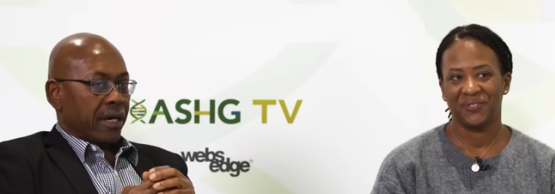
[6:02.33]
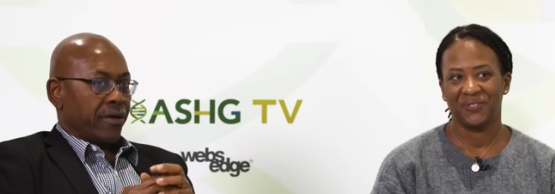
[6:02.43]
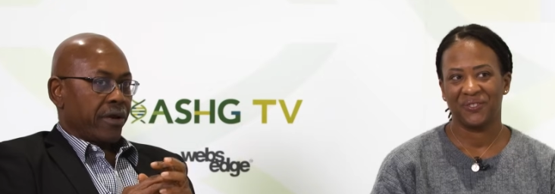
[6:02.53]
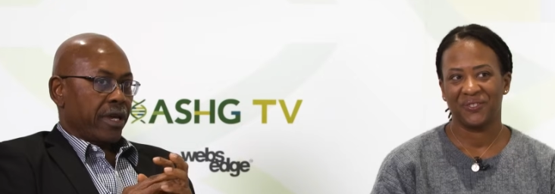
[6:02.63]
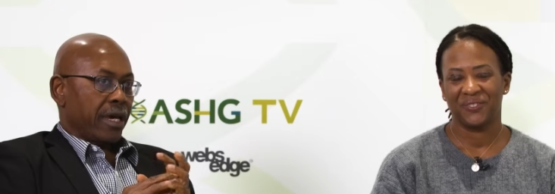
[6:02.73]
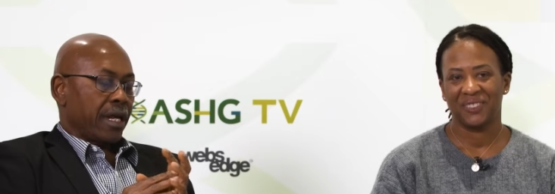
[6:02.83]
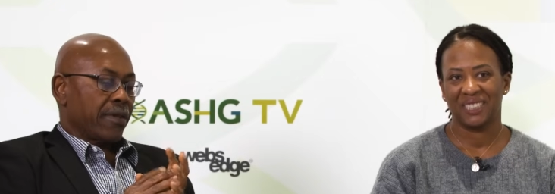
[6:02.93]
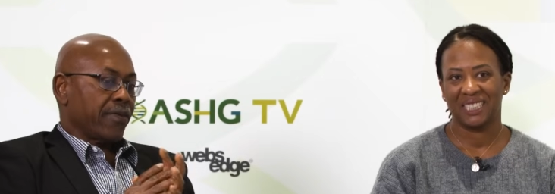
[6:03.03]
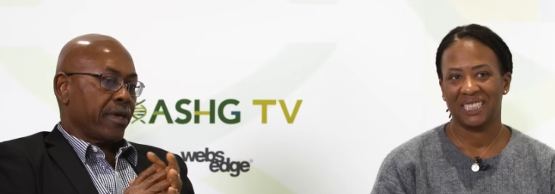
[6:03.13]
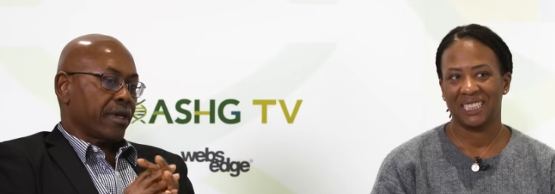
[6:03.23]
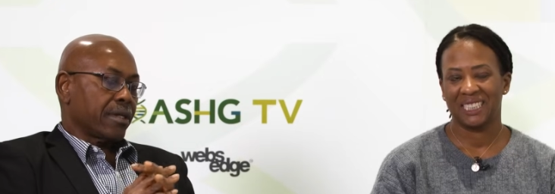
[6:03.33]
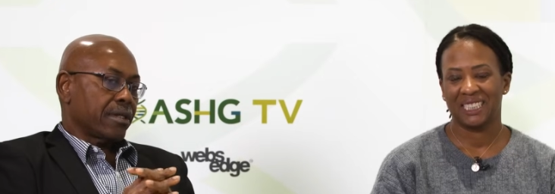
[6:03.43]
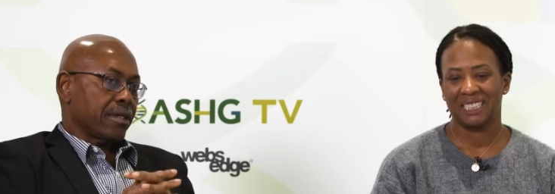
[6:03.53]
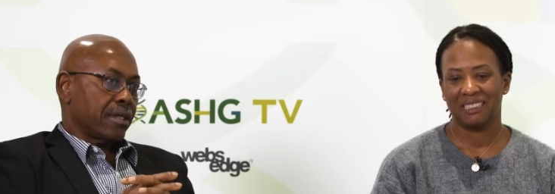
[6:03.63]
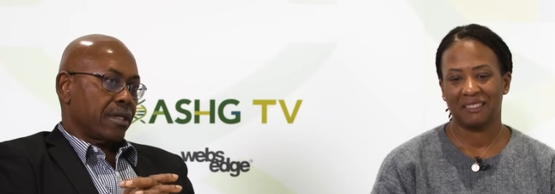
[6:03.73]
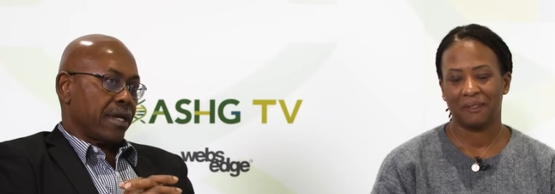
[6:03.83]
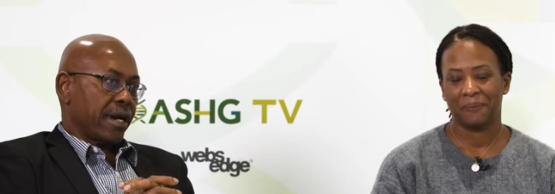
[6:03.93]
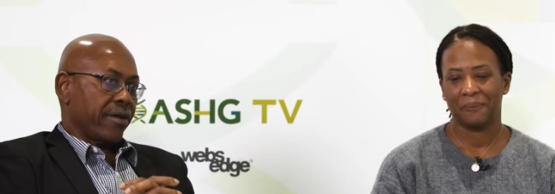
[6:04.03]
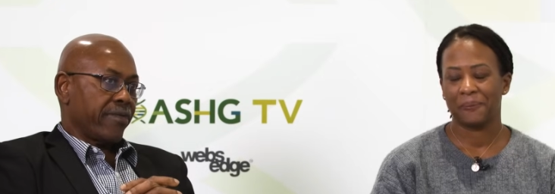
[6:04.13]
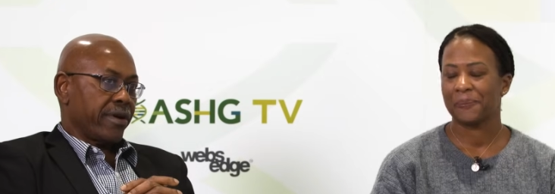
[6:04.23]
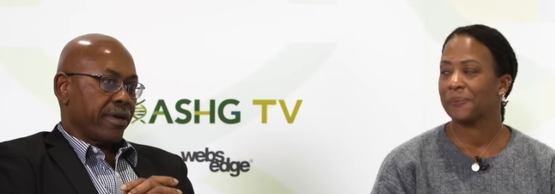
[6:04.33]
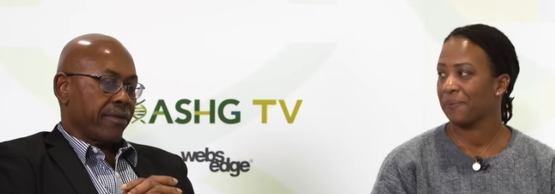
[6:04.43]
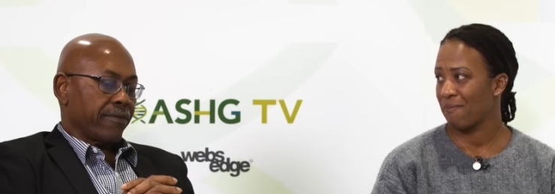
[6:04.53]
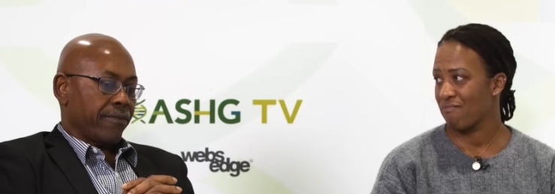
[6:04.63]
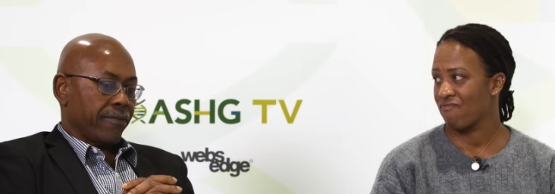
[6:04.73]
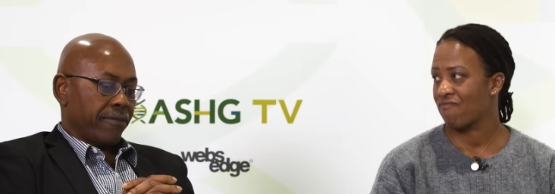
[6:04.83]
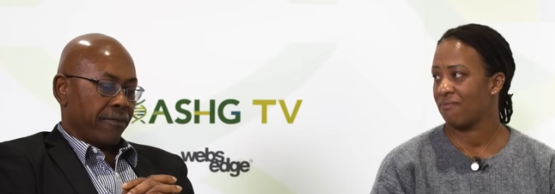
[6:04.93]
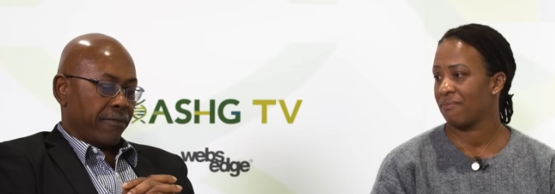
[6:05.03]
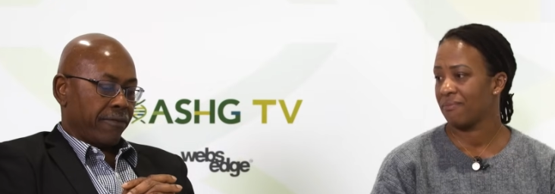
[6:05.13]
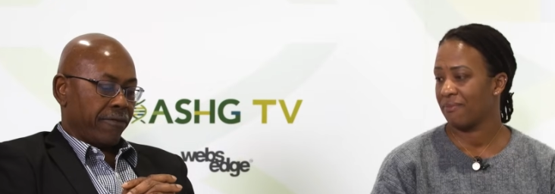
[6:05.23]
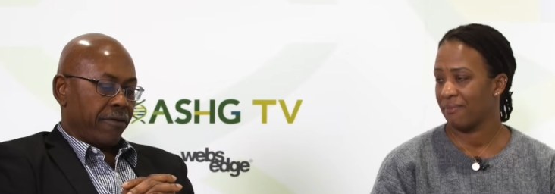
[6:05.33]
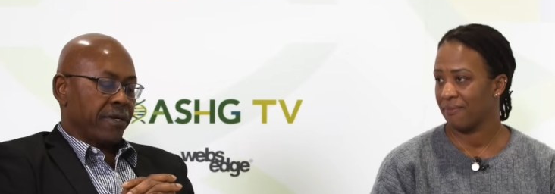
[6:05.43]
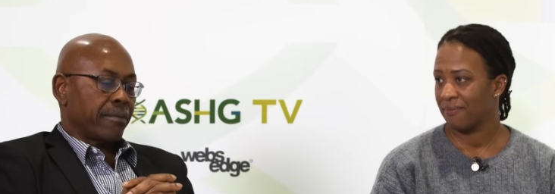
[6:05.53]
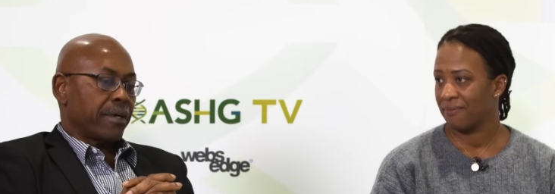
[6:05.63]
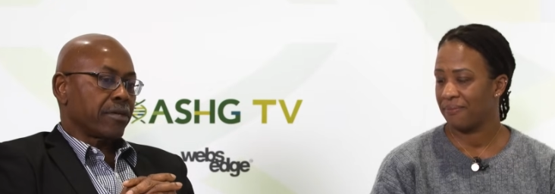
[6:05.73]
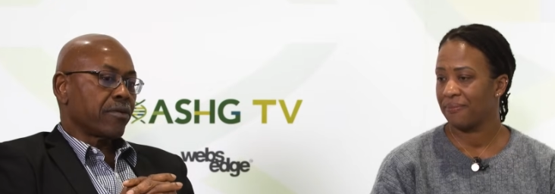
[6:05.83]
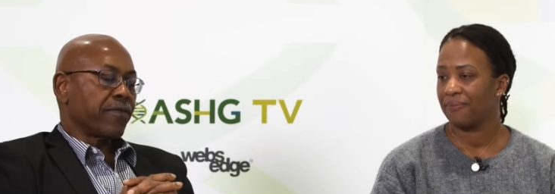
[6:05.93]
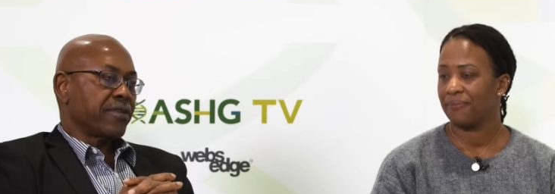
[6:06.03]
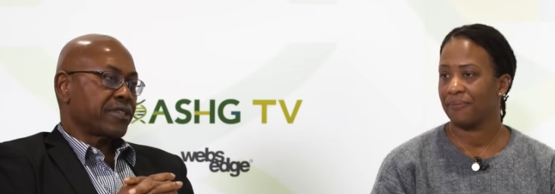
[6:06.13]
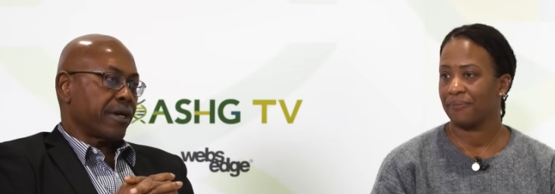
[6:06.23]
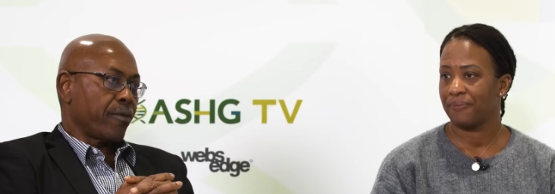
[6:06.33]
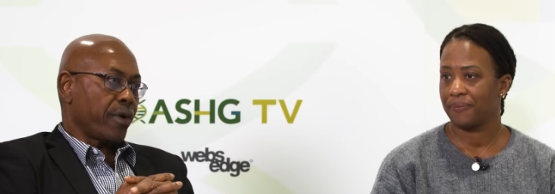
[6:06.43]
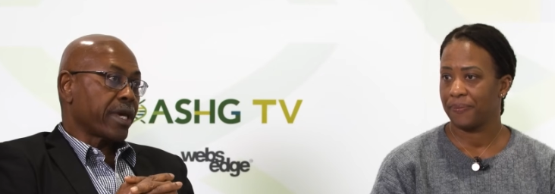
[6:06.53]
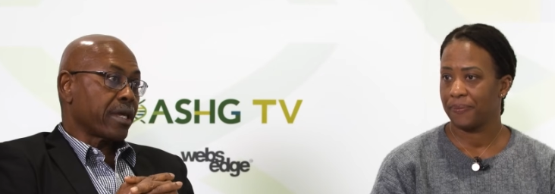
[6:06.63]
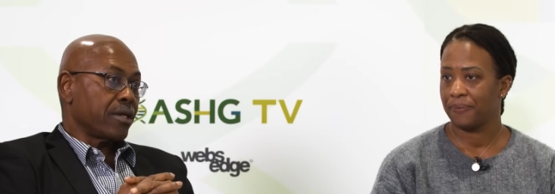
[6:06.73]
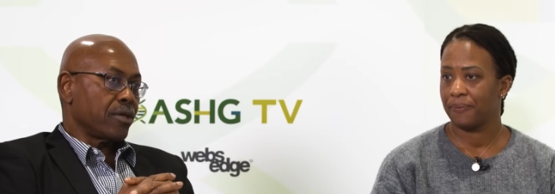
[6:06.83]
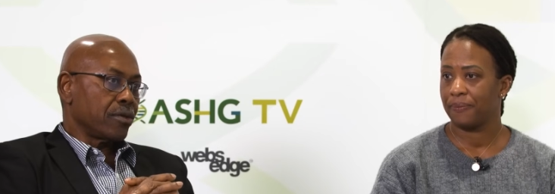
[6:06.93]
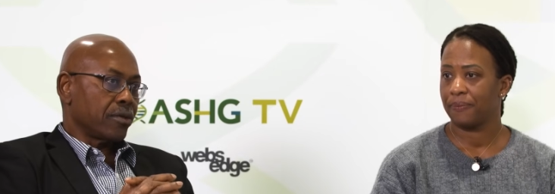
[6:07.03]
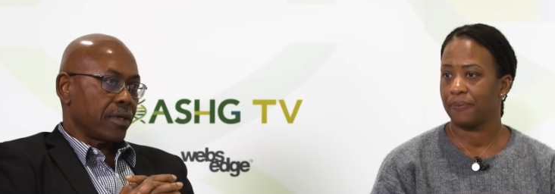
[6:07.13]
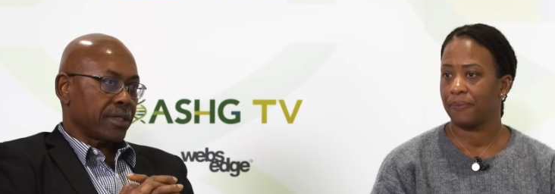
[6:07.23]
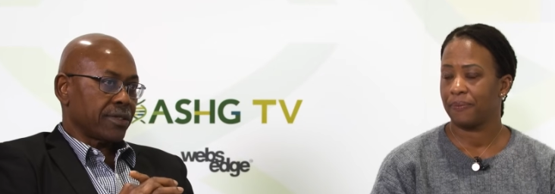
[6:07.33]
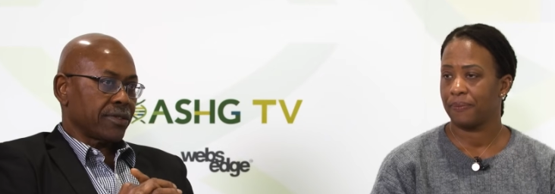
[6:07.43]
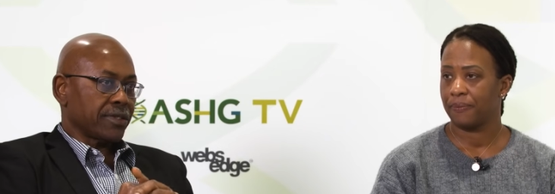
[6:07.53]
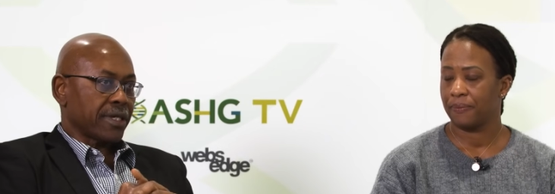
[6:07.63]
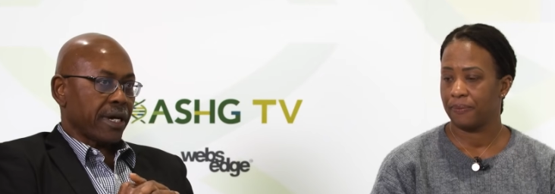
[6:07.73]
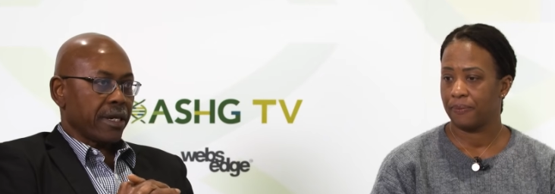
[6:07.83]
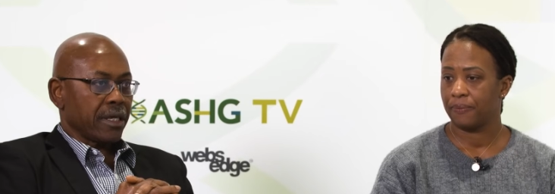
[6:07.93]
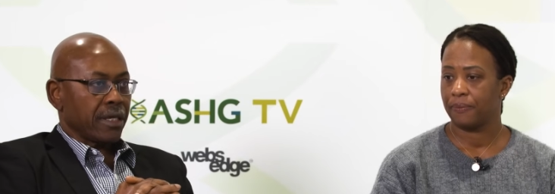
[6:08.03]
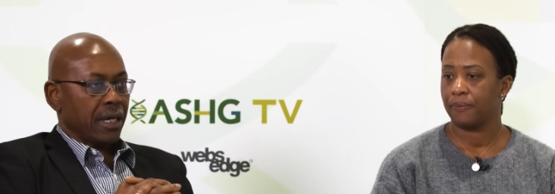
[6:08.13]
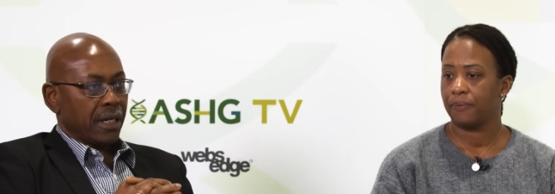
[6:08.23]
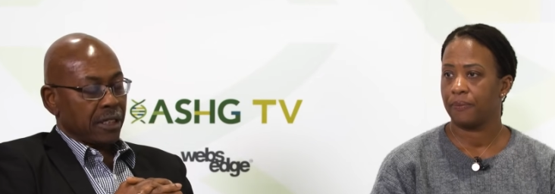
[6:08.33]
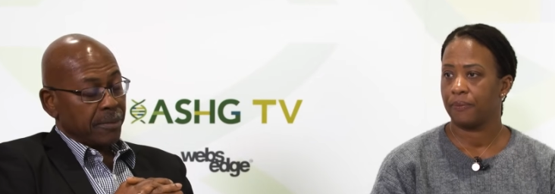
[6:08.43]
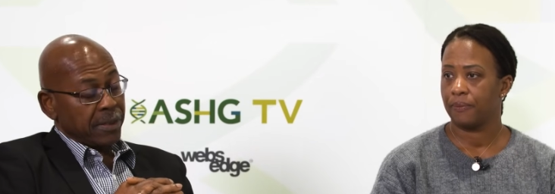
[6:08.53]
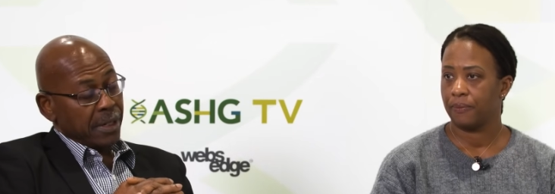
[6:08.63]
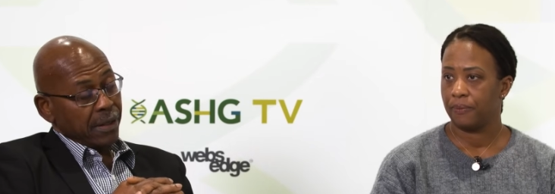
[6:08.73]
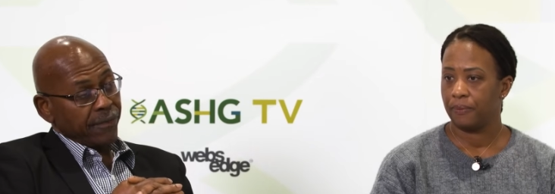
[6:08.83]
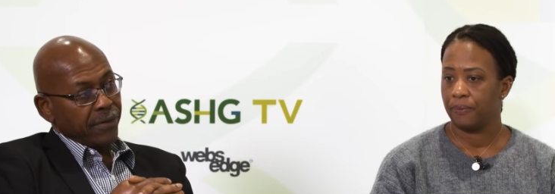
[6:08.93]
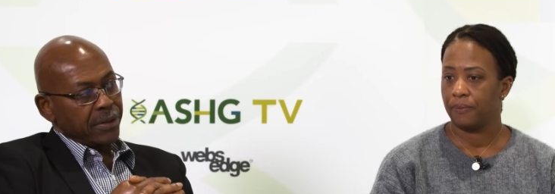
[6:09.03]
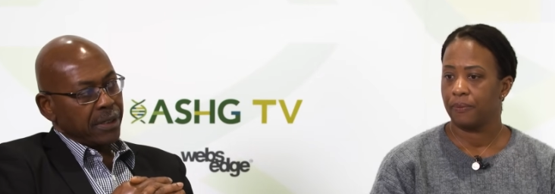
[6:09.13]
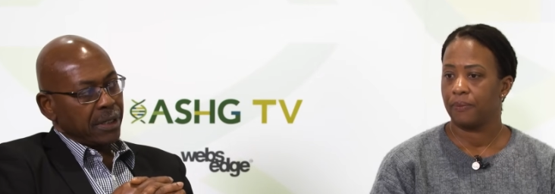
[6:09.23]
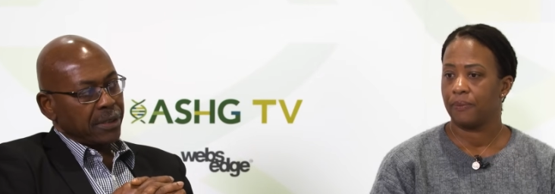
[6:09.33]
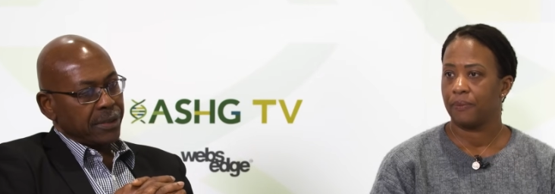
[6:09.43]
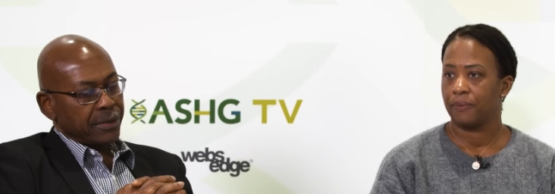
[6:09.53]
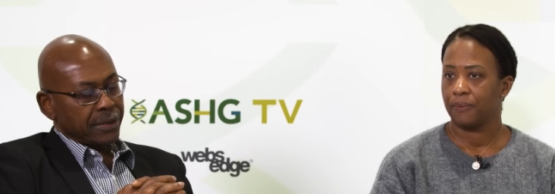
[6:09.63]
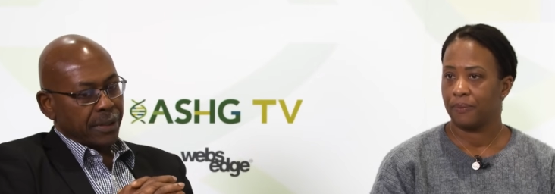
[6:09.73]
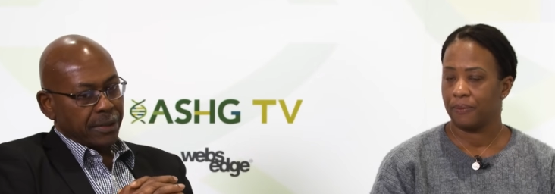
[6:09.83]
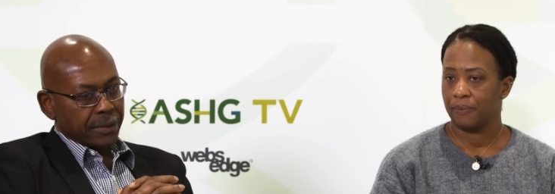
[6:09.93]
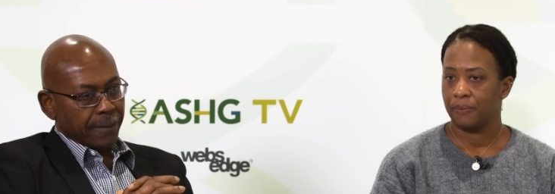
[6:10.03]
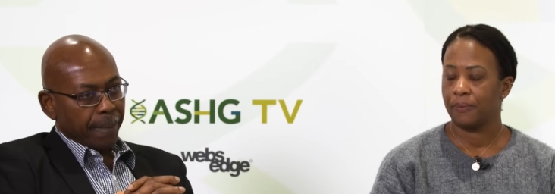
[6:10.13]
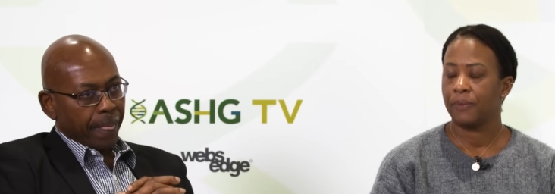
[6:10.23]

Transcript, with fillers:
Speaker 1: agree. And I think there are very fundamental things that we can do as a society and especially funding agencies